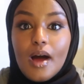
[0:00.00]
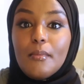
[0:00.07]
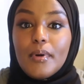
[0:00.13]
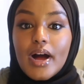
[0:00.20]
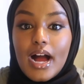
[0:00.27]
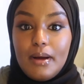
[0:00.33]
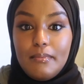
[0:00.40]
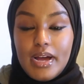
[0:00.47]

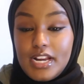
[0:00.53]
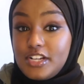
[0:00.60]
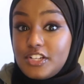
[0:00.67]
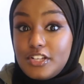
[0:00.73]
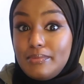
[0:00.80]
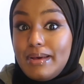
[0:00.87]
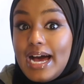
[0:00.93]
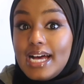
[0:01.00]
But I
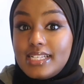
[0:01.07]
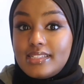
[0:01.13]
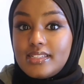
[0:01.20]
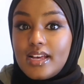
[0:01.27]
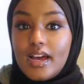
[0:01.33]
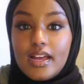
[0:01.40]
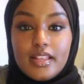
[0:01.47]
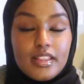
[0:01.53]
managed to pass
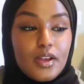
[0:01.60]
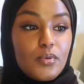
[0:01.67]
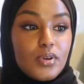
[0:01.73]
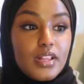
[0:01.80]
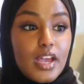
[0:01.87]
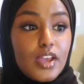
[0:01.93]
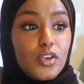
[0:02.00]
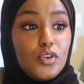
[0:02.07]
that, and they were
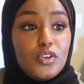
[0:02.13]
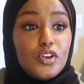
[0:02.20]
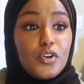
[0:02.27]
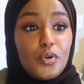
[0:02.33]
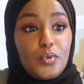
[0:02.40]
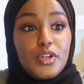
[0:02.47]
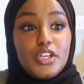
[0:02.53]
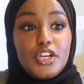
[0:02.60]
like, you did
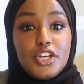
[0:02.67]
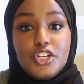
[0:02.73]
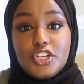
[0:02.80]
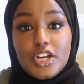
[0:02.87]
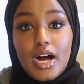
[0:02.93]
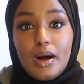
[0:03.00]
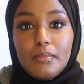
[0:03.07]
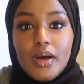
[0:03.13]
a really good
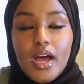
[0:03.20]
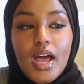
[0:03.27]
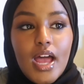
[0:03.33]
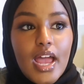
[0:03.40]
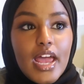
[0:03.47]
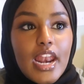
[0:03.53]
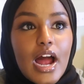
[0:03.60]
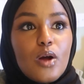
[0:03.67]
job.
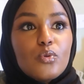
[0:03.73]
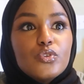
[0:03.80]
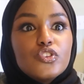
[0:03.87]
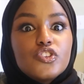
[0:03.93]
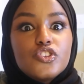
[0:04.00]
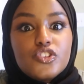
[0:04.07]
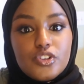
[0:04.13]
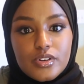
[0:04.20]
And I was
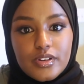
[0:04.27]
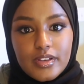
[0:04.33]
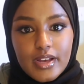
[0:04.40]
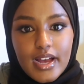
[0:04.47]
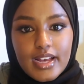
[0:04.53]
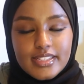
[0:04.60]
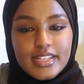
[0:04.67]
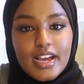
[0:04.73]
shook, you
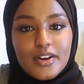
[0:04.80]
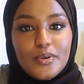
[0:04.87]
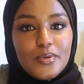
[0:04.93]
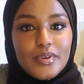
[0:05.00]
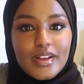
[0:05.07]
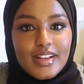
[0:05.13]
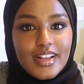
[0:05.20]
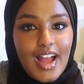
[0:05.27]
guys.
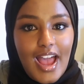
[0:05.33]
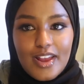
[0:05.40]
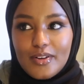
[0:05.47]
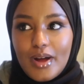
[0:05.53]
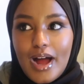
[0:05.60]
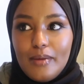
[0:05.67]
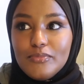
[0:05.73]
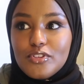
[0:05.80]

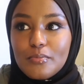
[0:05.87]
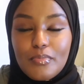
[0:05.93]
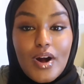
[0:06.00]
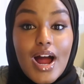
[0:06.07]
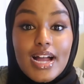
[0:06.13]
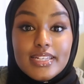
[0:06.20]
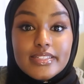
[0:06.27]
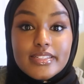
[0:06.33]
I'm
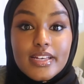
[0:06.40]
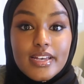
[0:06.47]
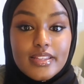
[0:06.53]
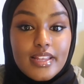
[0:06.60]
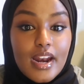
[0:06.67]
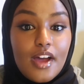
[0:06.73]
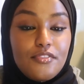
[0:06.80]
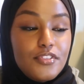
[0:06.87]
surprised
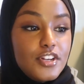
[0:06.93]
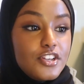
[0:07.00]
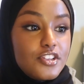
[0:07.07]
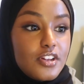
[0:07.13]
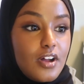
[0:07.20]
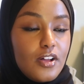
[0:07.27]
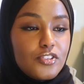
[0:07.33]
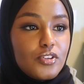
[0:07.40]
that I finished
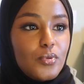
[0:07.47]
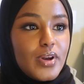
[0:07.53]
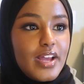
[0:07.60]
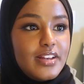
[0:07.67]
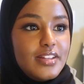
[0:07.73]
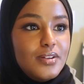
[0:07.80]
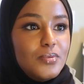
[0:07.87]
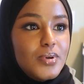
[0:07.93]
it all. So what
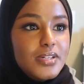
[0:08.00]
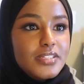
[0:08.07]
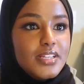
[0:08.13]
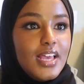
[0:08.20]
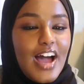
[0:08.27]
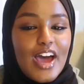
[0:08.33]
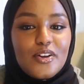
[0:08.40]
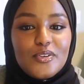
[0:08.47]
I did was,
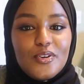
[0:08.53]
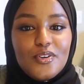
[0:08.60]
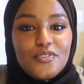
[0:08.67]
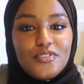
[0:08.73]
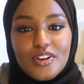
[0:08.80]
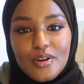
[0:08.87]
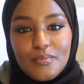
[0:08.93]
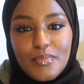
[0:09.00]
I don't know
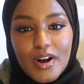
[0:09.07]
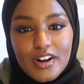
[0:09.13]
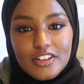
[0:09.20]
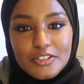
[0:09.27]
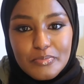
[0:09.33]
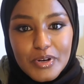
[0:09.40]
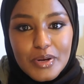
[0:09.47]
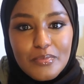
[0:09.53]
if you're a part of
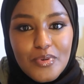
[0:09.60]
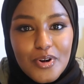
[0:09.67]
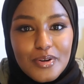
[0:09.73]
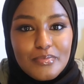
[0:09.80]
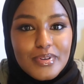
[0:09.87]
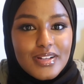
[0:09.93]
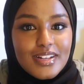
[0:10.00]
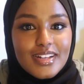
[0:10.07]

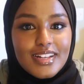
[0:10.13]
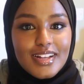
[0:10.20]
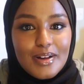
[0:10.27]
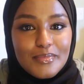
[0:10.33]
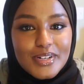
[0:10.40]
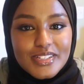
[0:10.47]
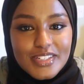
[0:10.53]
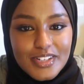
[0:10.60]
Springboard, but I'm
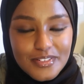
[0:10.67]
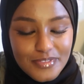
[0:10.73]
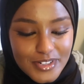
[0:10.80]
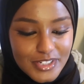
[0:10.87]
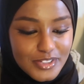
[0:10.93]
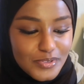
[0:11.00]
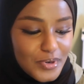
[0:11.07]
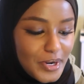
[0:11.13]
gonna tell you a
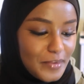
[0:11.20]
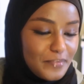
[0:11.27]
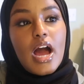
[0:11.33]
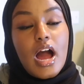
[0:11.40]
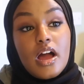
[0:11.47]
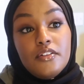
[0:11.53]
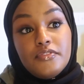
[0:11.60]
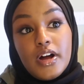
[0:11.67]
funny story.
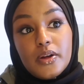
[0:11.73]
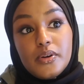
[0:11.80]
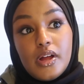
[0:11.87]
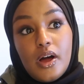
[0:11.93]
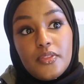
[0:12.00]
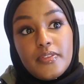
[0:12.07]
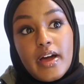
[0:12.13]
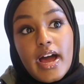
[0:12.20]
I found
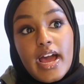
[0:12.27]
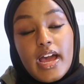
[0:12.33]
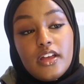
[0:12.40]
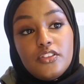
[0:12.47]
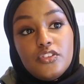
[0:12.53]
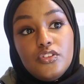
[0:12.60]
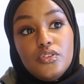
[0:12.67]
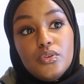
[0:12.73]
out that I
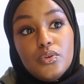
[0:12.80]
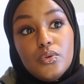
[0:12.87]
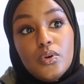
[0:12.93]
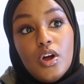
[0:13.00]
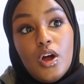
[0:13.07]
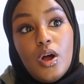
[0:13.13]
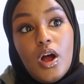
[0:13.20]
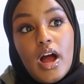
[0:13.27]
had to do
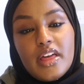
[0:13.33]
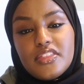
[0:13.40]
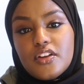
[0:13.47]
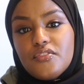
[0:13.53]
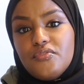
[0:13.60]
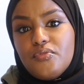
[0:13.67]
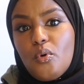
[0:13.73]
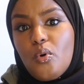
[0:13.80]
I
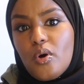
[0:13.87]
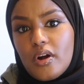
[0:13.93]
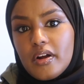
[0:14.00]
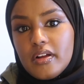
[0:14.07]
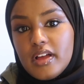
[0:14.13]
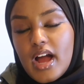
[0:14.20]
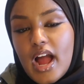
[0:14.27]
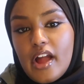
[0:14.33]
think
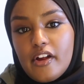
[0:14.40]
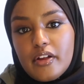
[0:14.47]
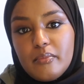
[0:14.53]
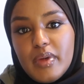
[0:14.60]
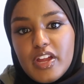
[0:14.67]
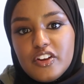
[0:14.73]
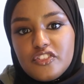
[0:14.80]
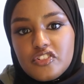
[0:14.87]
4 hiring
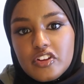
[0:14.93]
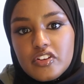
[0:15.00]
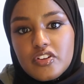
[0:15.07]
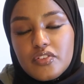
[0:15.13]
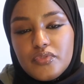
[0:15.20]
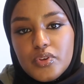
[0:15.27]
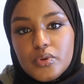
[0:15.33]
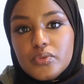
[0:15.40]
manager
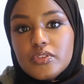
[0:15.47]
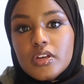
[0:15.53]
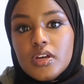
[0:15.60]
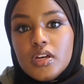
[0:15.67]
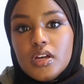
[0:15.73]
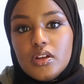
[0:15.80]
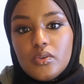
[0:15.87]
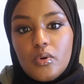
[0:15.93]
interviews
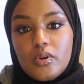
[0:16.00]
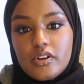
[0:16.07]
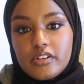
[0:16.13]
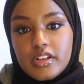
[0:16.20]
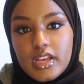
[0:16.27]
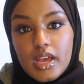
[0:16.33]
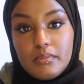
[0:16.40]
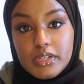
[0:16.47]
in order
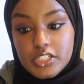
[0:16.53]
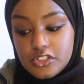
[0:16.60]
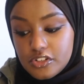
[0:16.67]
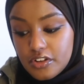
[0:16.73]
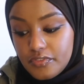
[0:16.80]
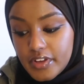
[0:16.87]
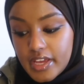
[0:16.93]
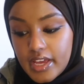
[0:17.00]
to get my
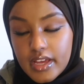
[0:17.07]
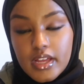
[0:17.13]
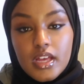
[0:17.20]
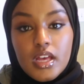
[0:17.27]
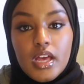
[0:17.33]
certificate.